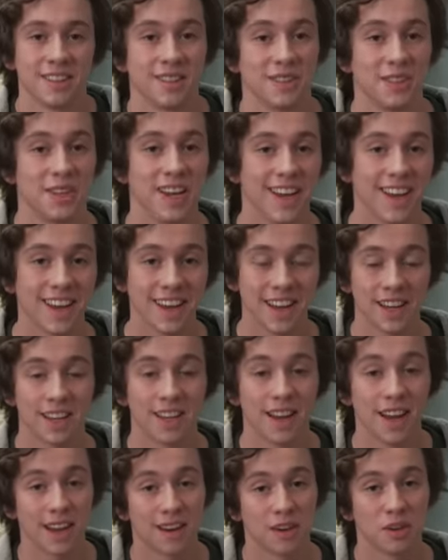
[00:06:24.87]
The day I got
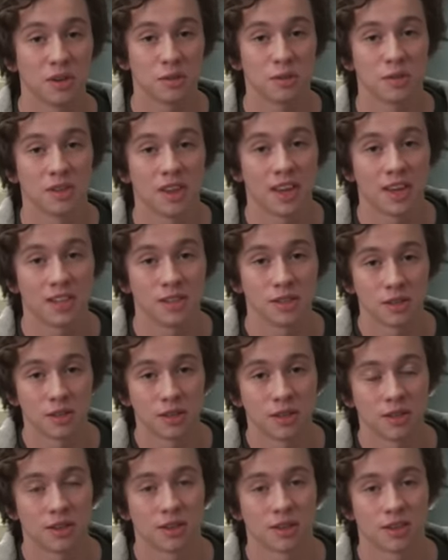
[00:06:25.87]
diagnosed with cancer,
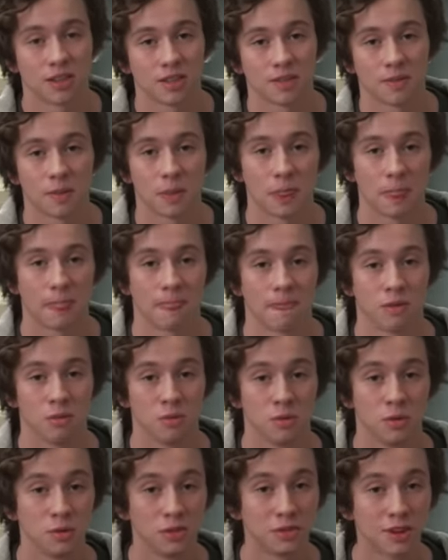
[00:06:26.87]

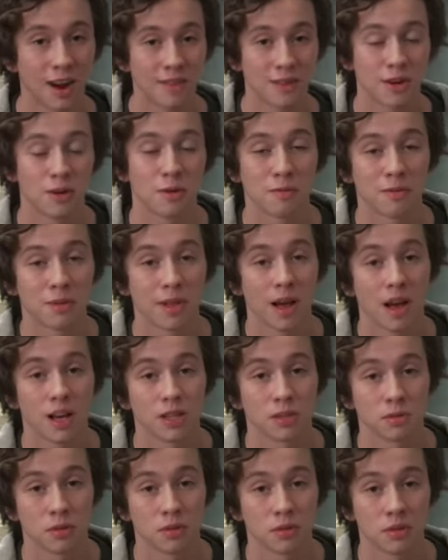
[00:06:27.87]
we were driving home from the
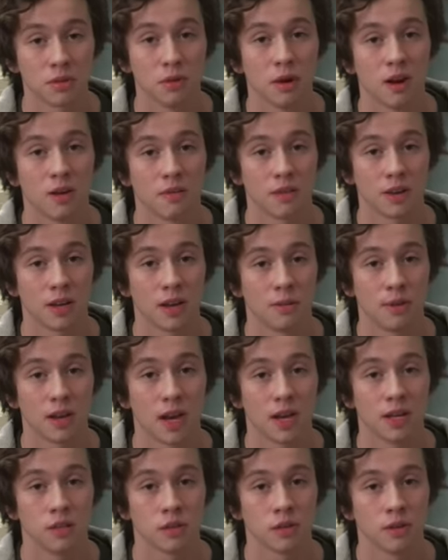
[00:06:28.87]
hospital and you offered to get me
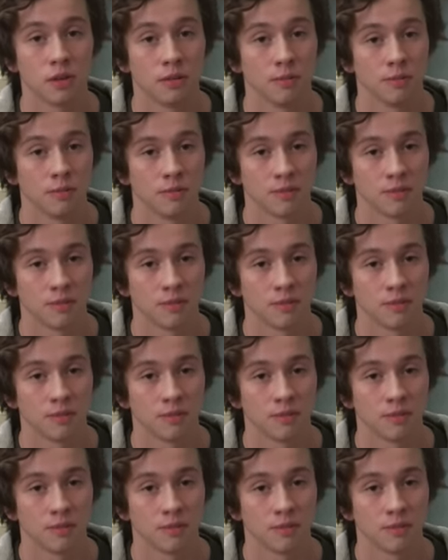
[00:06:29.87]
ice cream.